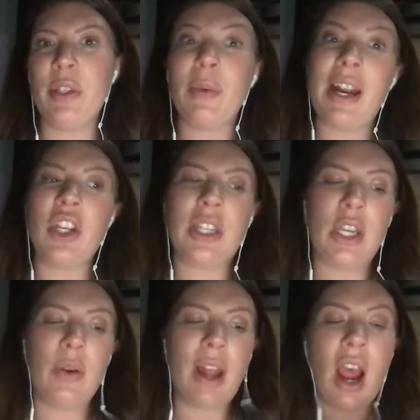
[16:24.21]
So actually,
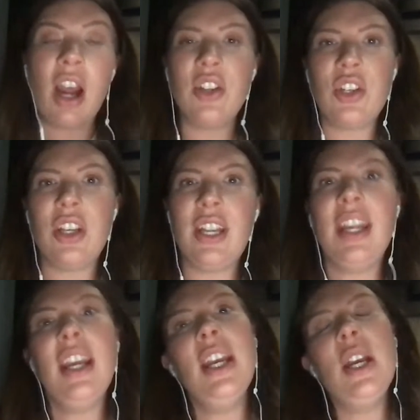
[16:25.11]
you know, in our
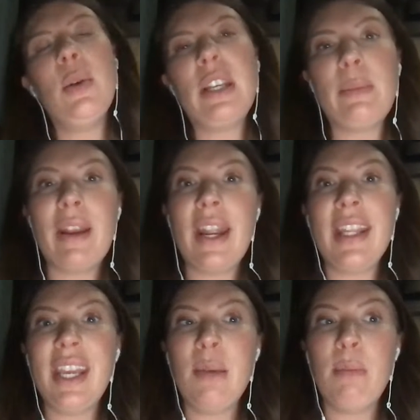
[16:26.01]
journey, we spent a
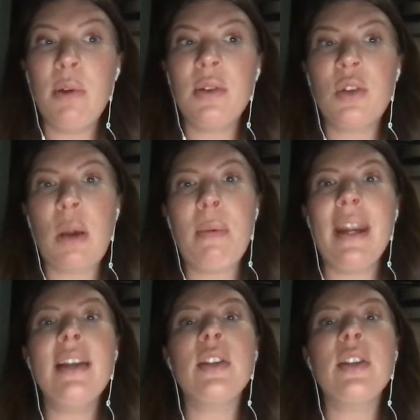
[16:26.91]
year bootstrapping.